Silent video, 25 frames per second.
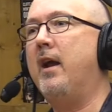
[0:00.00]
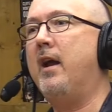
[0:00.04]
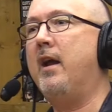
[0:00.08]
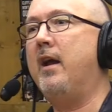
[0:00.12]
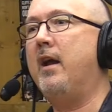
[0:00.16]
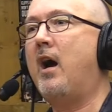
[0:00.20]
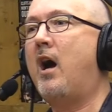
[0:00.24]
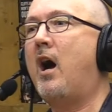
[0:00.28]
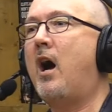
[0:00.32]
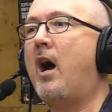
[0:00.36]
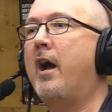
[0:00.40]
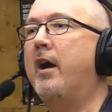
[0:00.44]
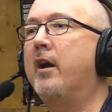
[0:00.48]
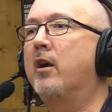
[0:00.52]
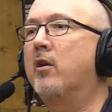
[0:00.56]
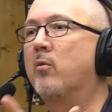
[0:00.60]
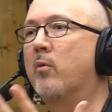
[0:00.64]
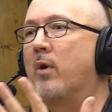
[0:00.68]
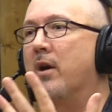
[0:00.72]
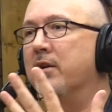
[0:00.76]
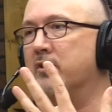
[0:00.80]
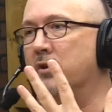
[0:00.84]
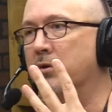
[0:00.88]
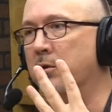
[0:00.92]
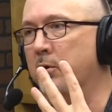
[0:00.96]
a higher
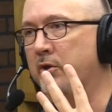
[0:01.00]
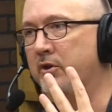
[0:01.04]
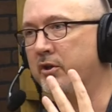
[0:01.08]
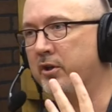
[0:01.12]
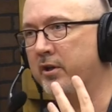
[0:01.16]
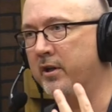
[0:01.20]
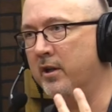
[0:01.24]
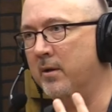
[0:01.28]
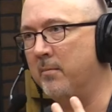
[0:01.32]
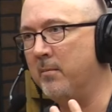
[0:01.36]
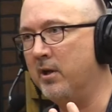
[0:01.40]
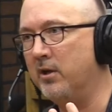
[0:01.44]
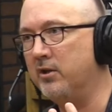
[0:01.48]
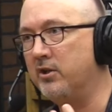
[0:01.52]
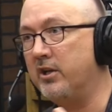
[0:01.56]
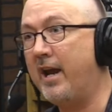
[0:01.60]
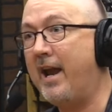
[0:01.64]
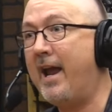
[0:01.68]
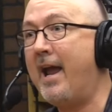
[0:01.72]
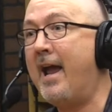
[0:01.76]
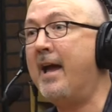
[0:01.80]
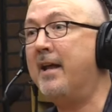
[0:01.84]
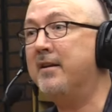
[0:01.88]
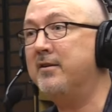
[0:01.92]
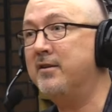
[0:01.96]
resolution image
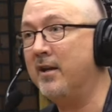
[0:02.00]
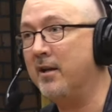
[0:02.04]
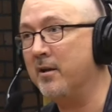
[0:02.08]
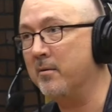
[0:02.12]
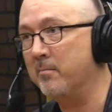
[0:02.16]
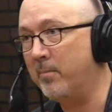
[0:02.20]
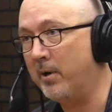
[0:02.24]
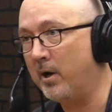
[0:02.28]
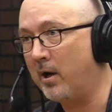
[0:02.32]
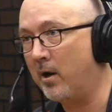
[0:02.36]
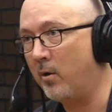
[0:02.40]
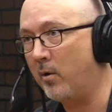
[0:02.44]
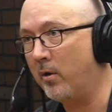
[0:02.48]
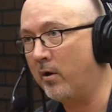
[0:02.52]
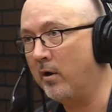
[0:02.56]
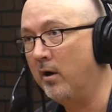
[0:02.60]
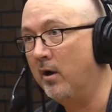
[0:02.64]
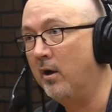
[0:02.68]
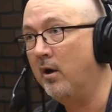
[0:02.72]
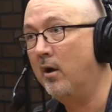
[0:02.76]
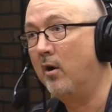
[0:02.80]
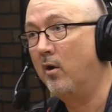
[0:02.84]
at 10 power